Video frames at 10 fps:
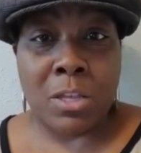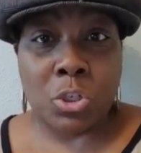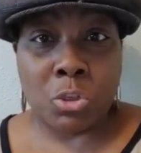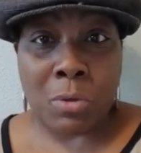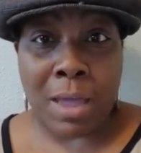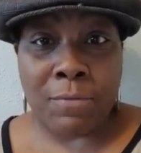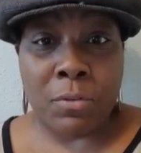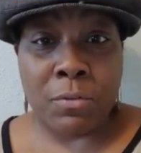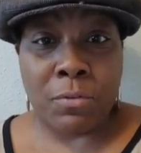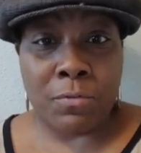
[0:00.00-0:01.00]

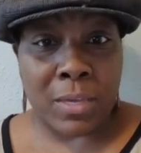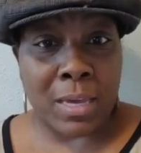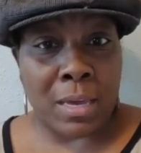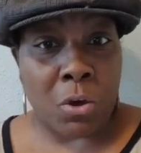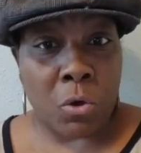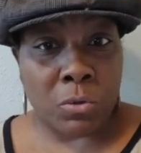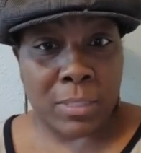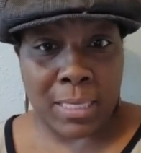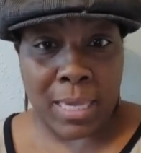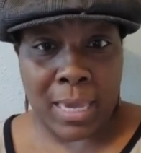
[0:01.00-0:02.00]
travel via an
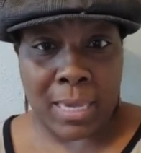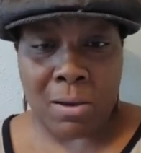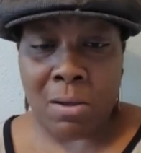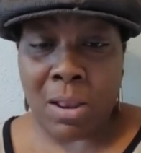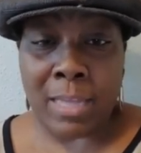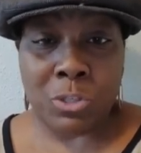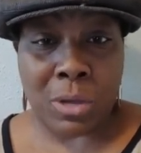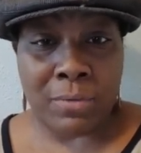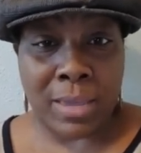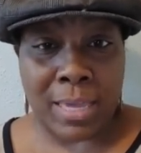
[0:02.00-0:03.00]
OTA, online travel